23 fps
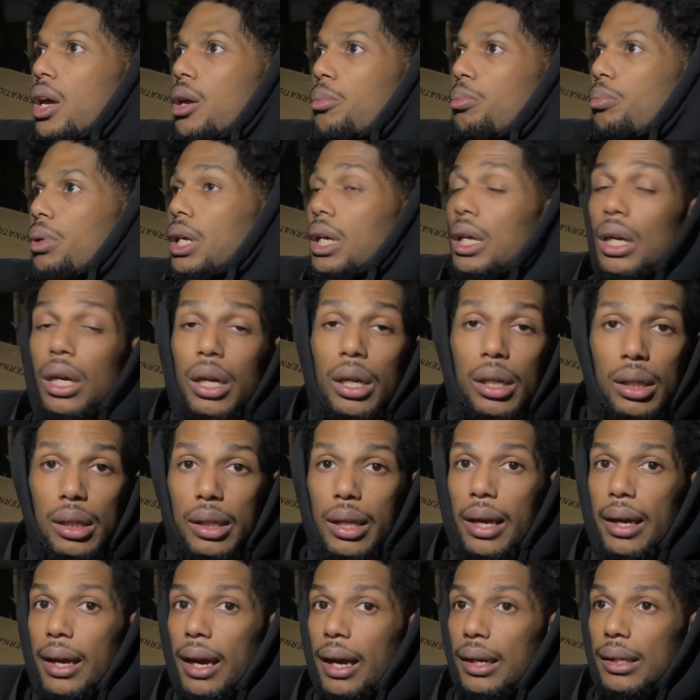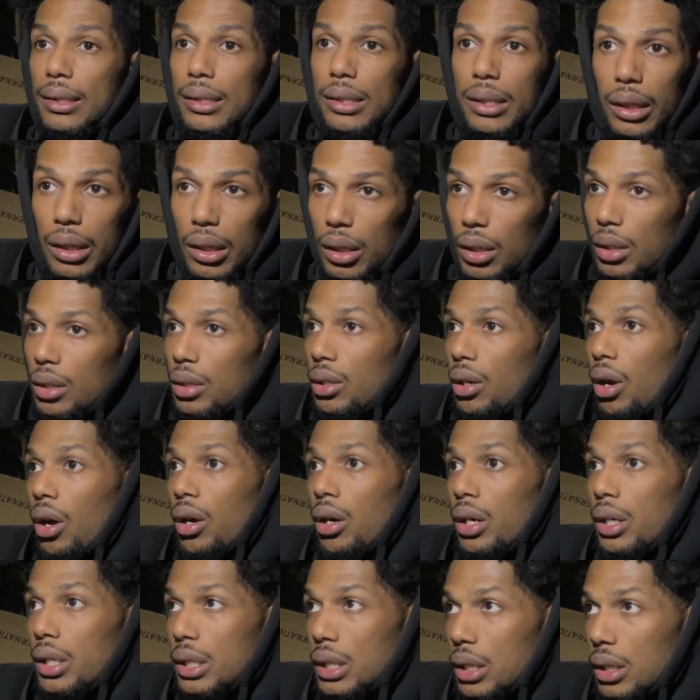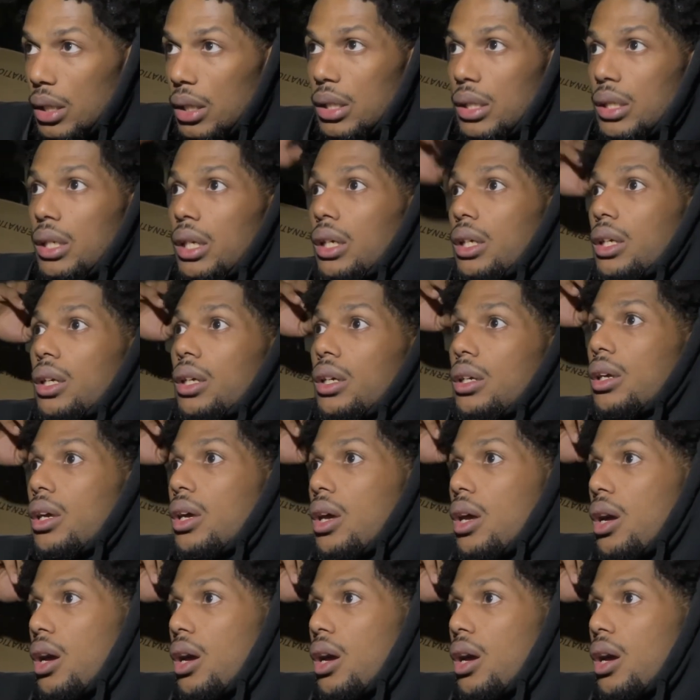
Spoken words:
Beginning of the day, got a ticket. Y'all already seen the ticket.